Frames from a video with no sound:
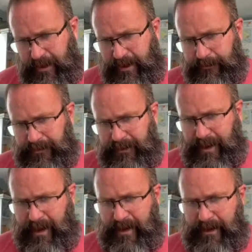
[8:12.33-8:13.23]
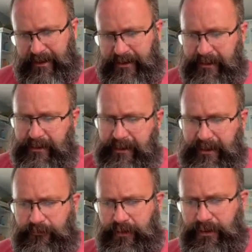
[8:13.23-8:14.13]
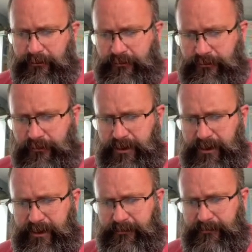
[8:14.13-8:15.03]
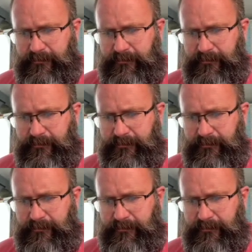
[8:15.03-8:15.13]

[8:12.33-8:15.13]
up with the I. And we're going to really